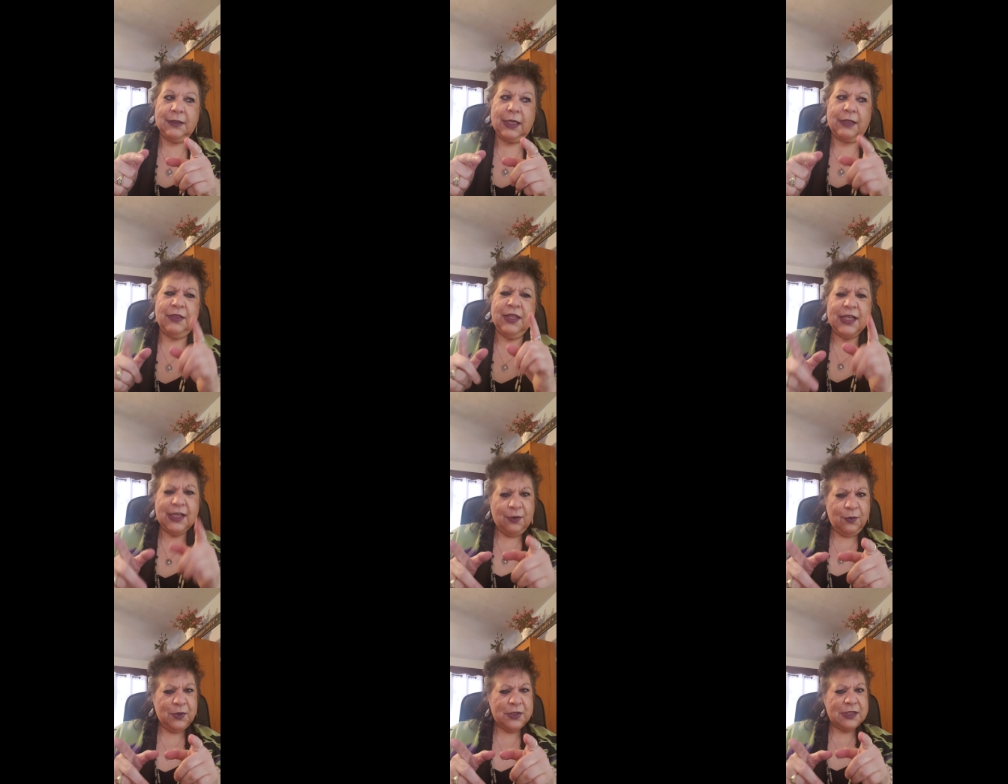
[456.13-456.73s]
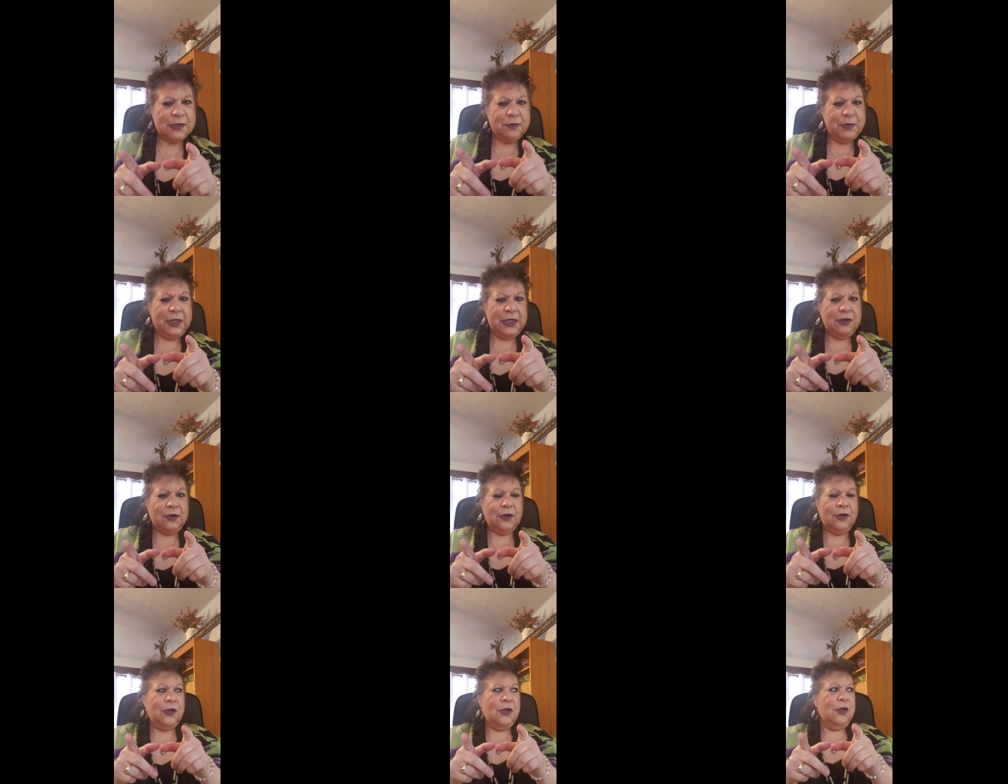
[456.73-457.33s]
I think it was
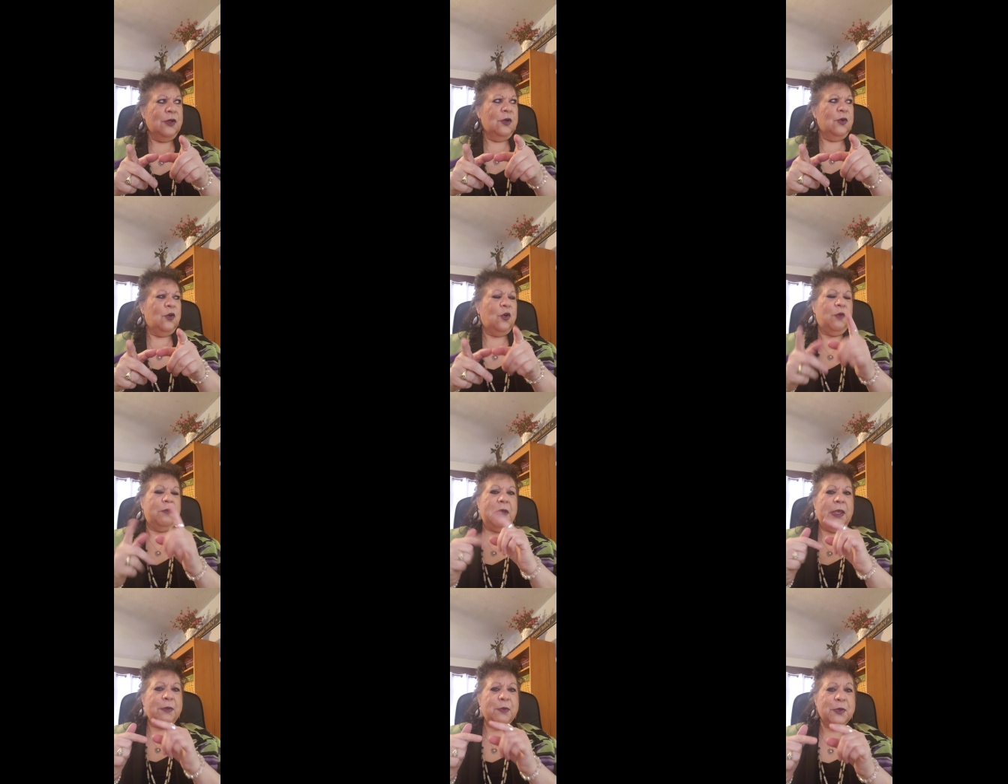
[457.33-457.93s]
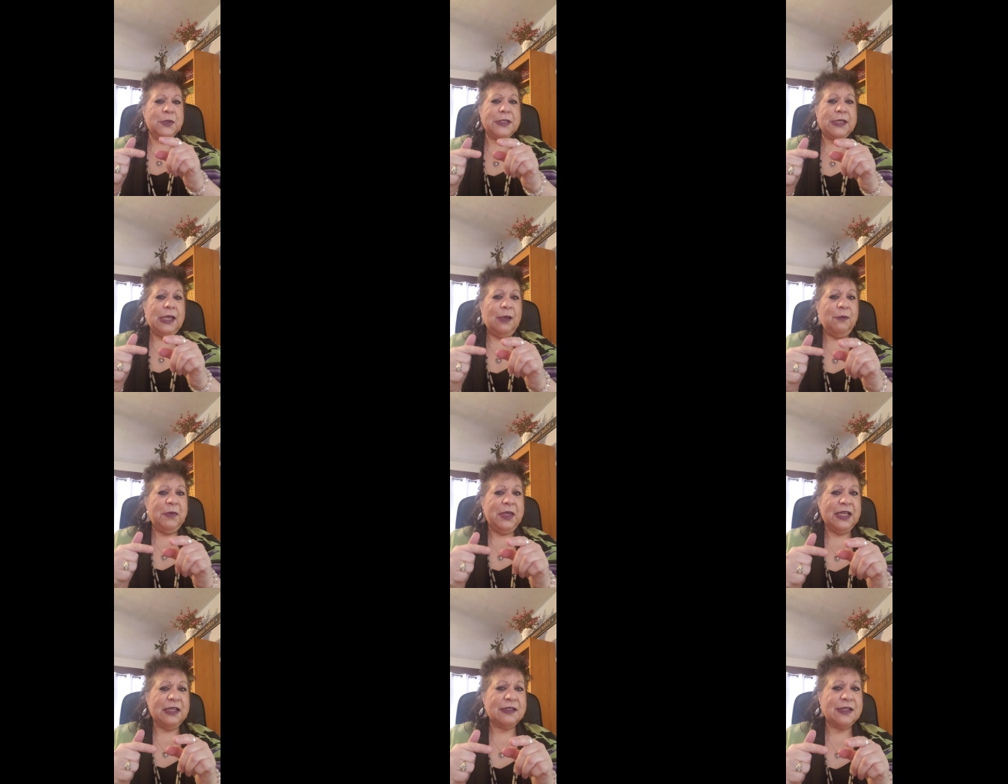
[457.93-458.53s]
Peter, or maybe it was
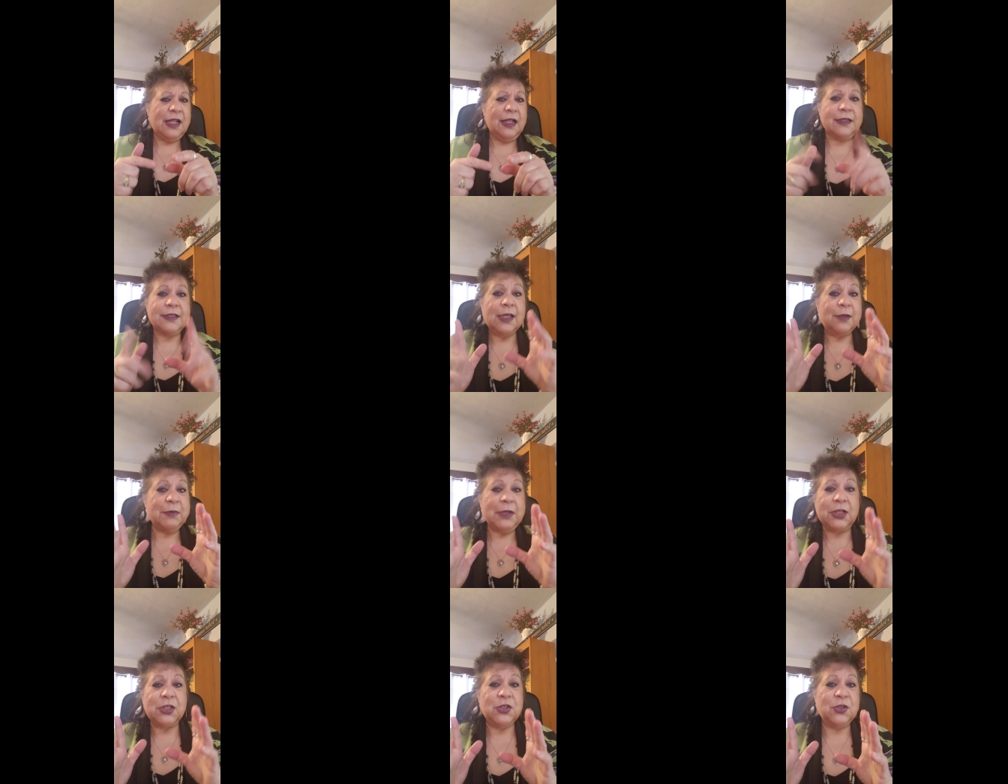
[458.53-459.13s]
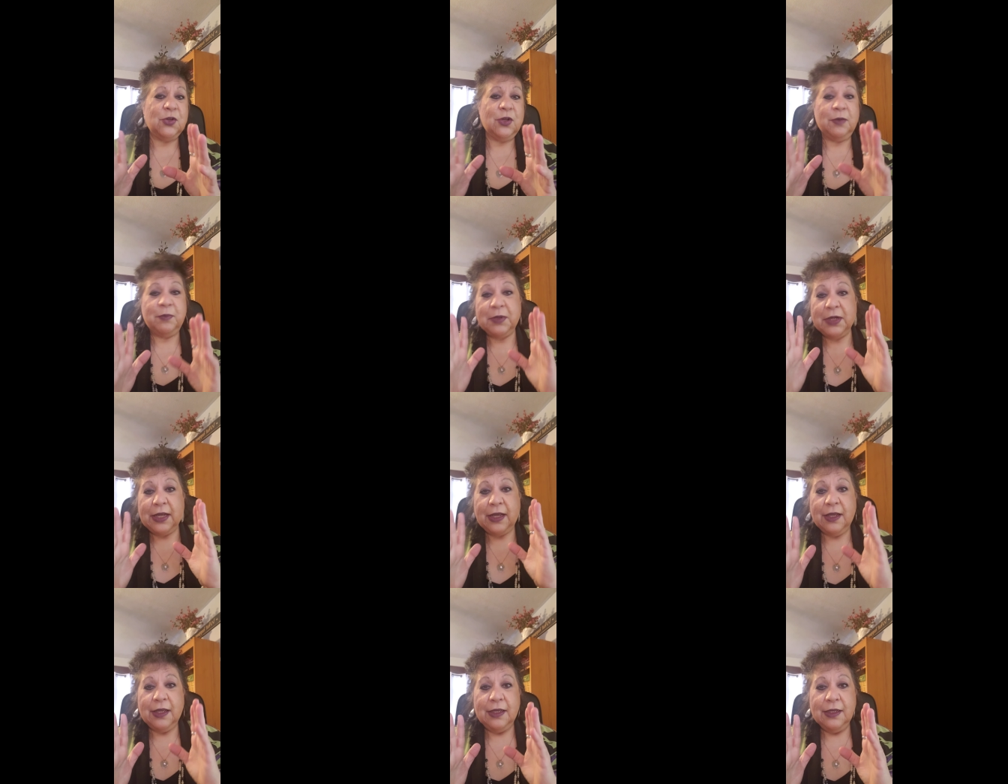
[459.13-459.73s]
Amy Gonzalez. I'm not sure,
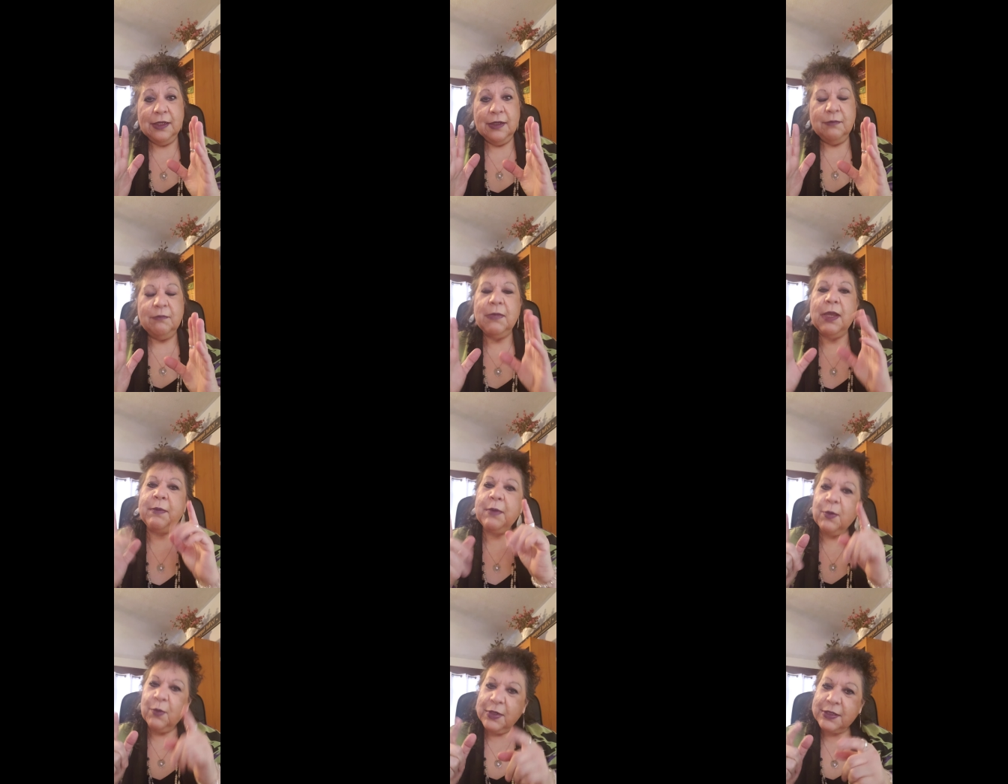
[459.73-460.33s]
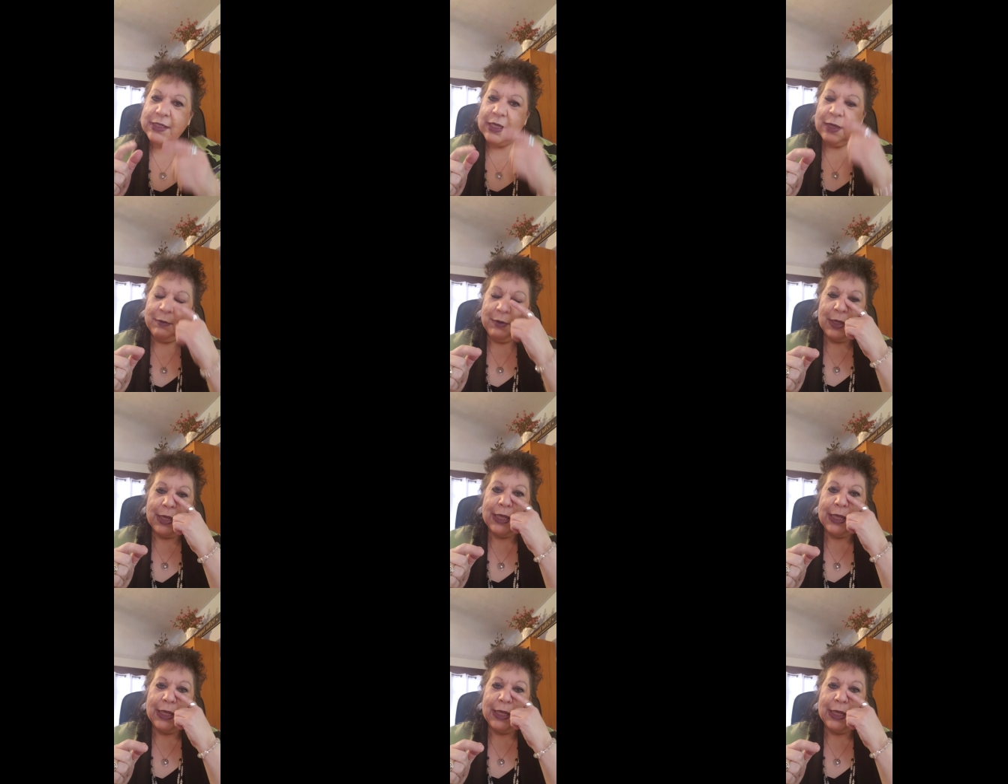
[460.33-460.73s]
but maybe it was Amy.